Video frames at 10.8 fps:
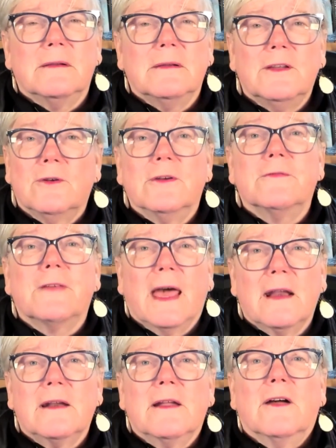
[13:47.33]
If
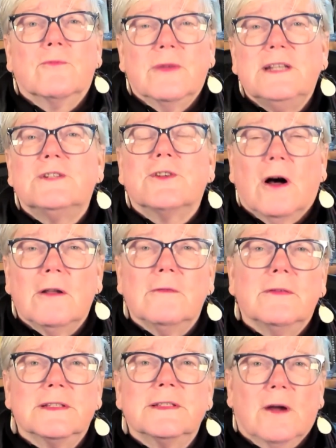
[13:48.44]
Canada reached all of
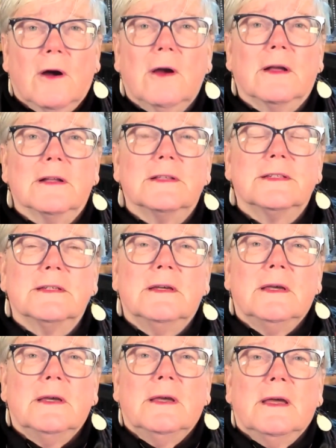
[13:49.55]
its targets,
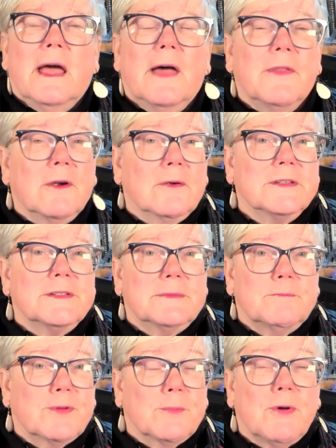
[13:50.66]
and there's
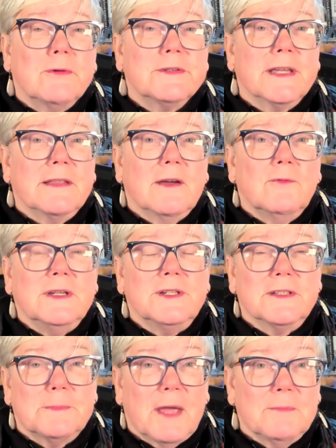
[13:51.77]
proposing that we
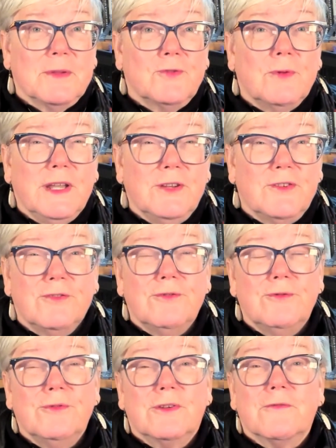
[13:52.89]
should spend between
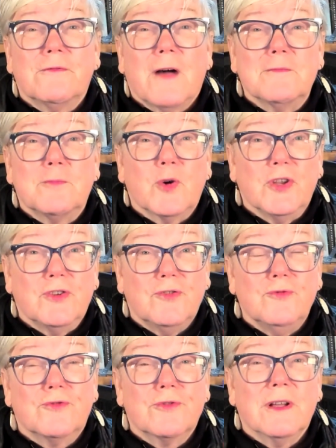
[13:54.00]
$2 to
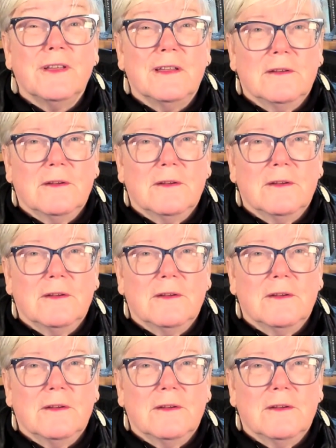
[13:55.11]
$5.2 trillion.